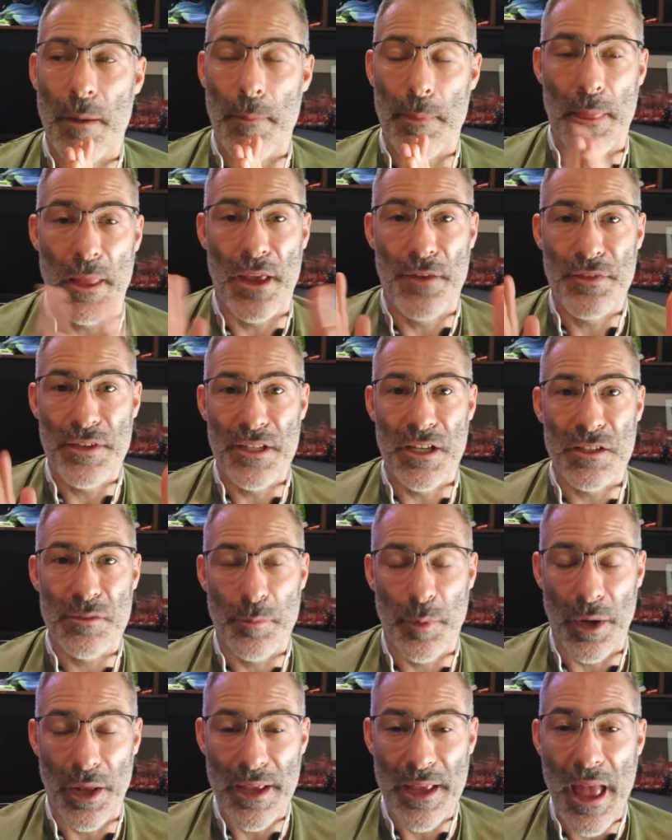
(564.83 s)
If he does
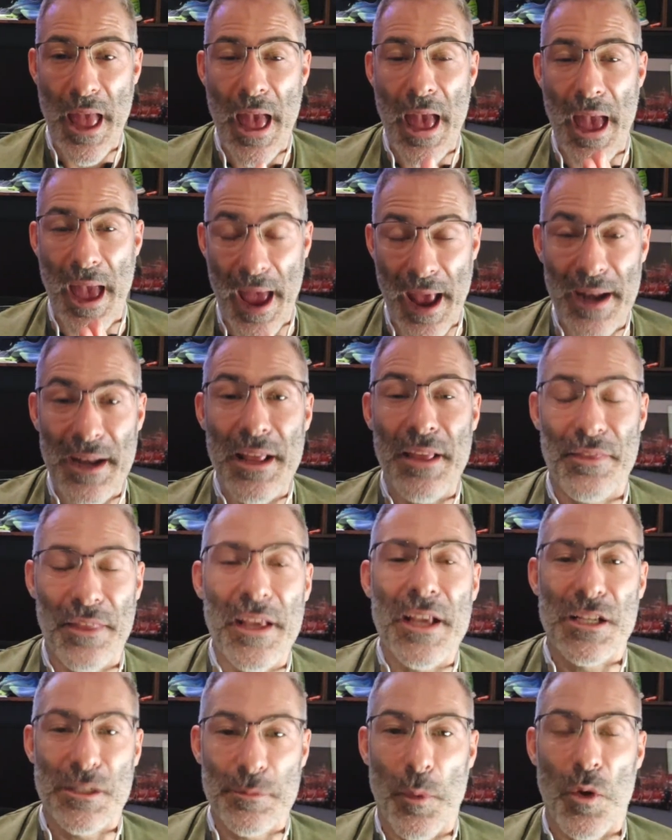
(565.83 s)
play,
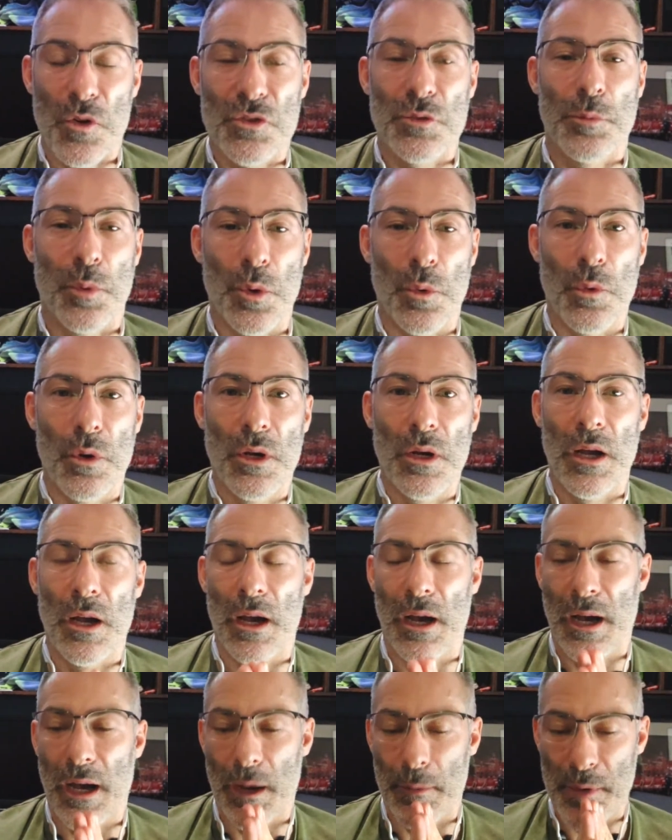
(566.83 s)
anything is possible.
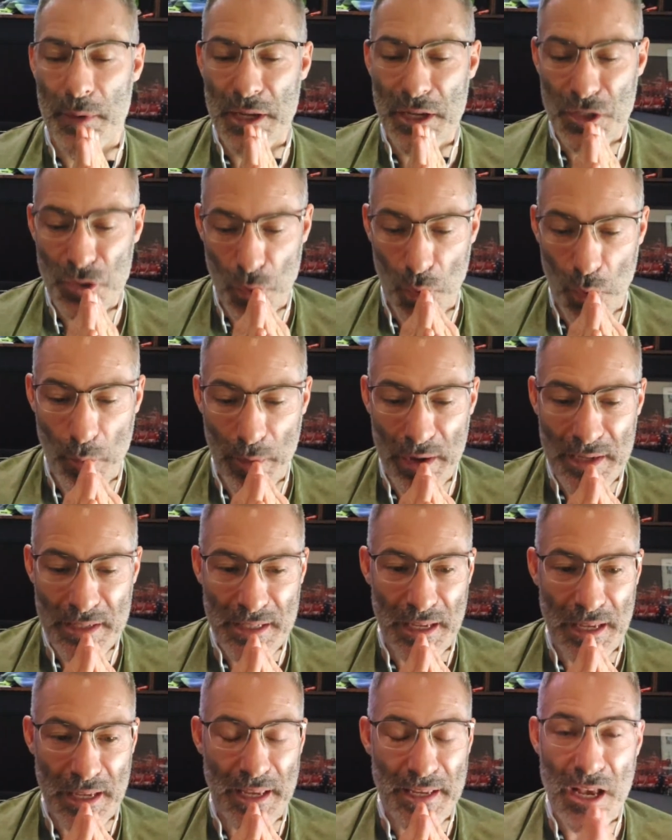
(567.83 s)
He's always
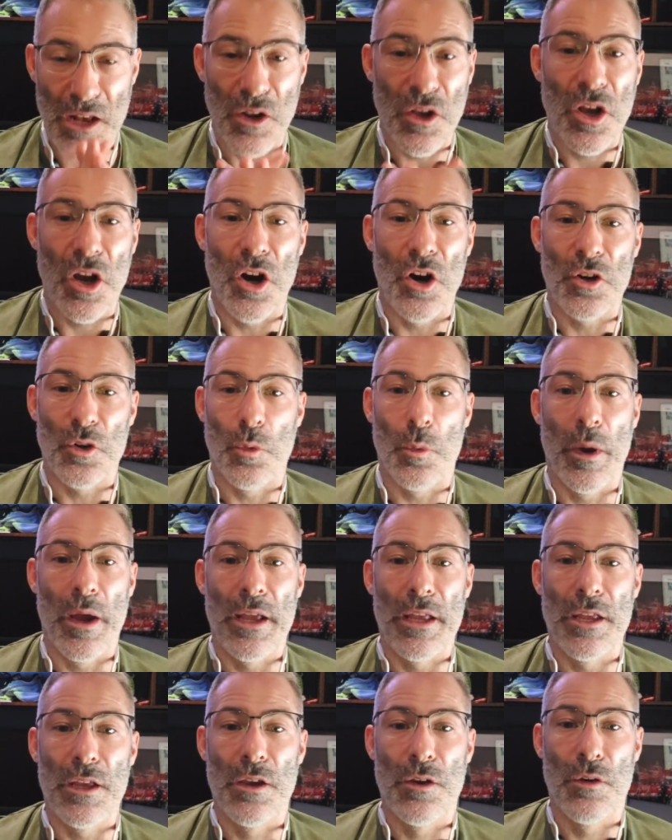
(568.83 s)
a yellow card
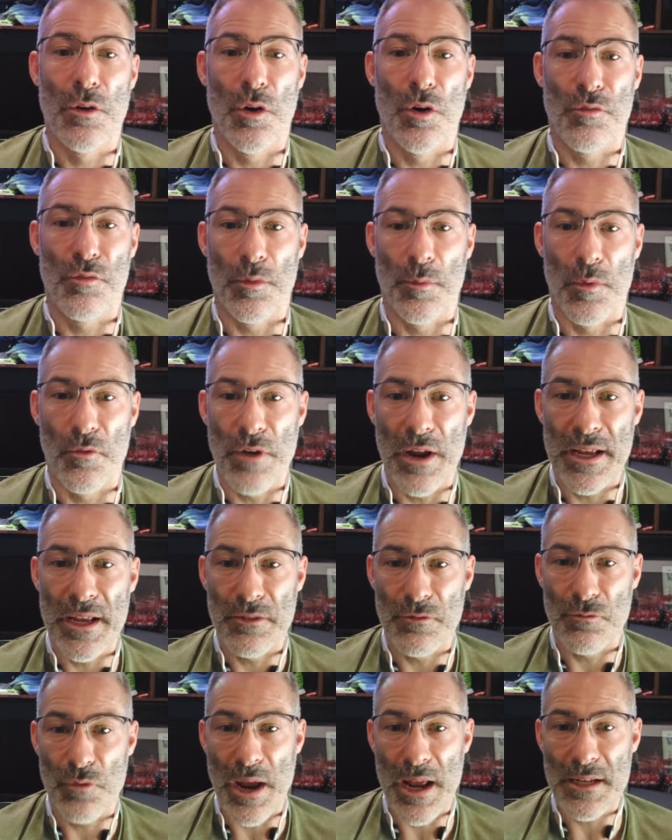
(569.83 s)
away from a
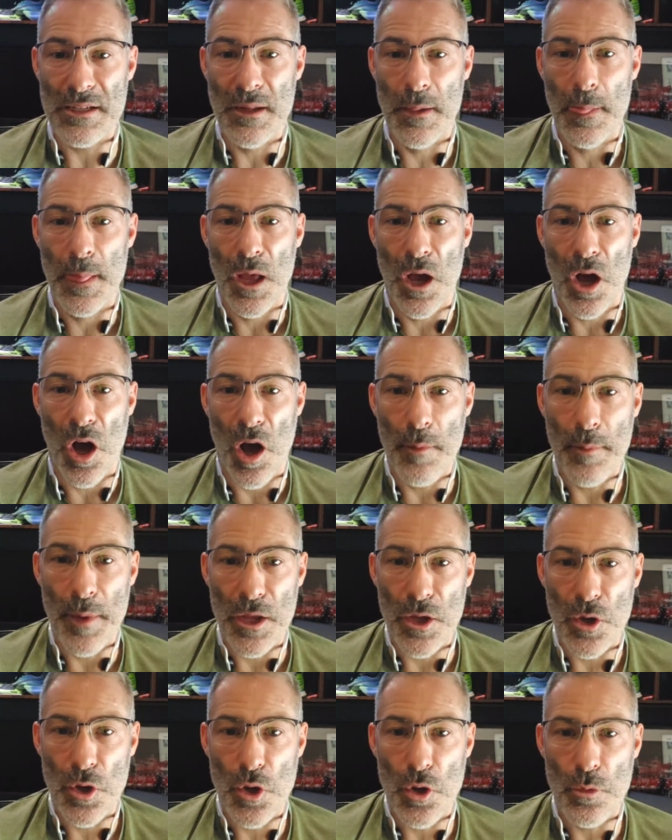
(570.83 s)
red. Hi,
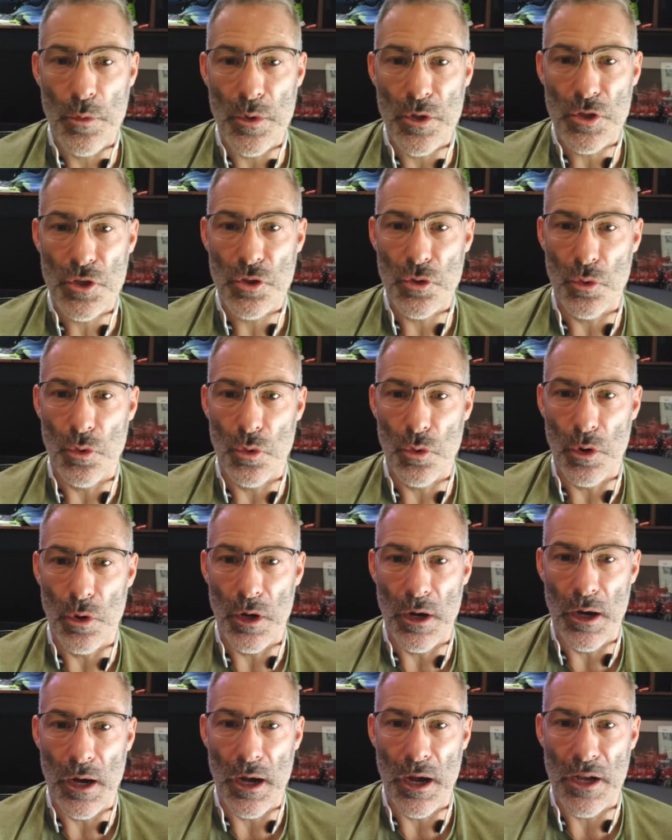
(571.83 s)
mate. Who is your
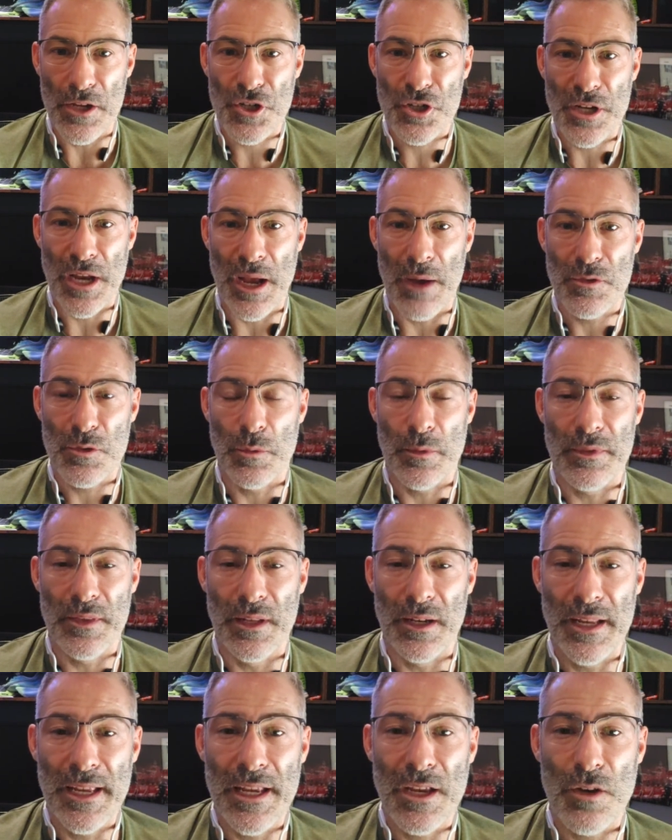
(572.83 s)
shout to win the
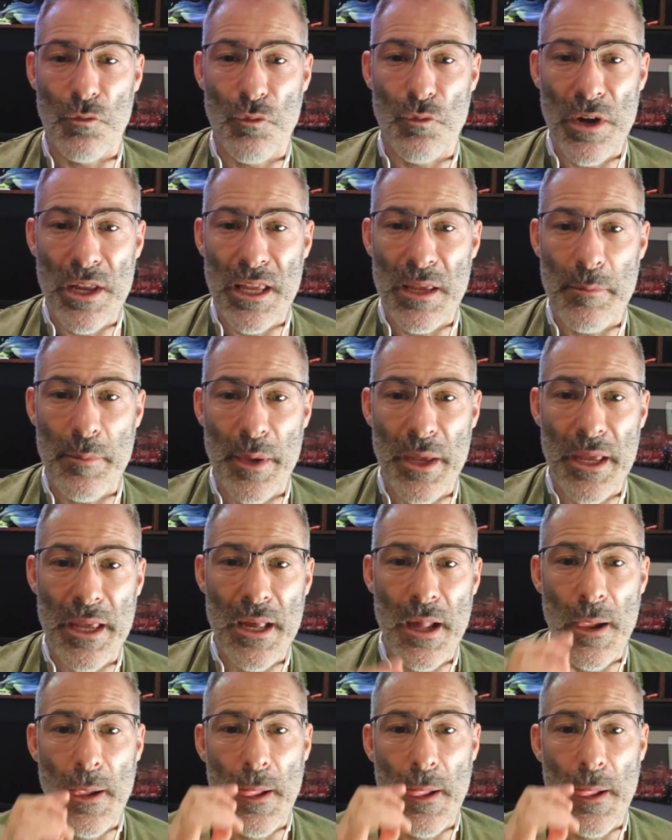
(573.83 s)
league? Ricky B.